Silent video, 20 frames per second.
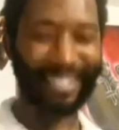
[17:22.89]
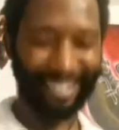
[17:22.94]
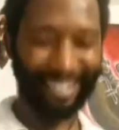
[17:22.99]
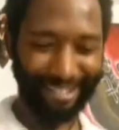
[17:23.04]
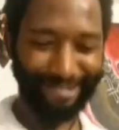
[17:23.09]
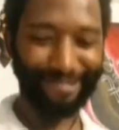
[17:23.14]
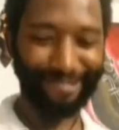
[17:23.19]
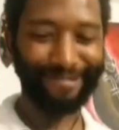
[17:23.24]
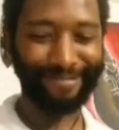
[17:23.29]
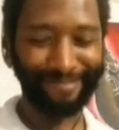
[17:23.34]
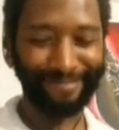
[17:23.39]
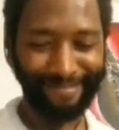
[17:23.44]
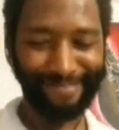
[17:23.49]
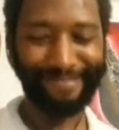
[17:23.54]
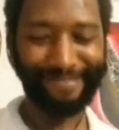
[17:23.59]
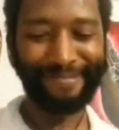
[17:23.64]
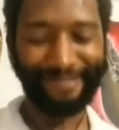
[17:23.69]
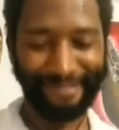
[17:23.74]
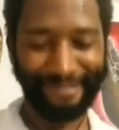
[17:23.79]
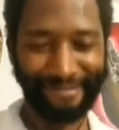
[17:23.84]
and
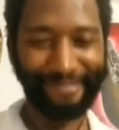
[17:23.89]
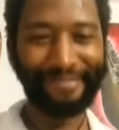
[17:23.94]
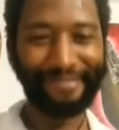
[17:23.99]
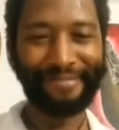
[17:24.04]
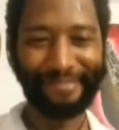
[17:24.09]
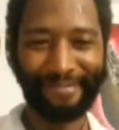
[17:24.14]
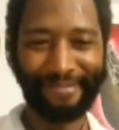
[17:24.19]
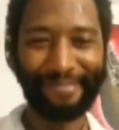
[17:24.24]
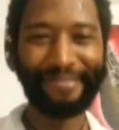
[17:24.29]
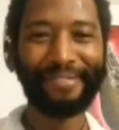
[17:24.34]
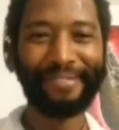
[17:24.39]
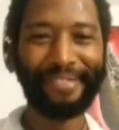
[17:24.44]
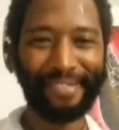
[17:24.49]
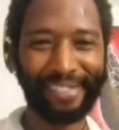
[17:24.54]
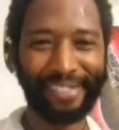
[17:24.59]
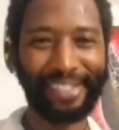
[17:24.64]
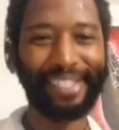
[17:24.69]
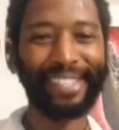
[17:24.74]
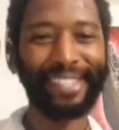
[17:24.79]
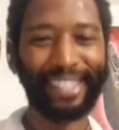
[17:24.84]
focusing on
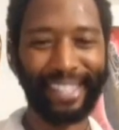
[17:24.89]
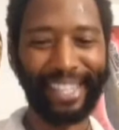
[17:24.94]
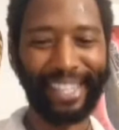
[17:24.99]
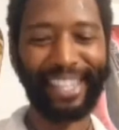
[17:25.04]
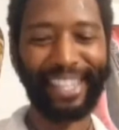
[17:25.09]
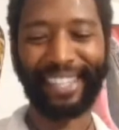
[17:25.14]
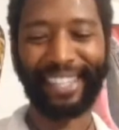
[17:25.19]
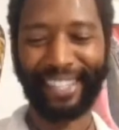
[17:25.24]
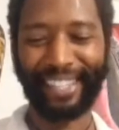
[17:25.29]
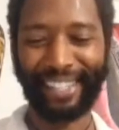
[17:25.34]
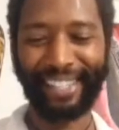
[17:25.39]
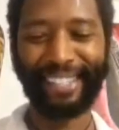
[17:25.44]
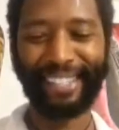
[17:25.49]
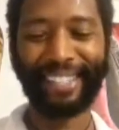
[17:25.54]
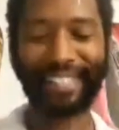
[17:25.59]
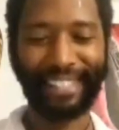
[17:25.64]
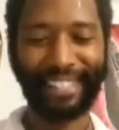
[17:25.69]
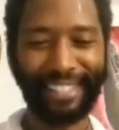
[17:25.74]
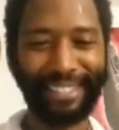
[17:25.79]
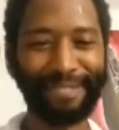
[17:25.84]
cooperative
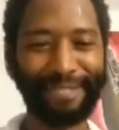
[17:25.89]
businesses and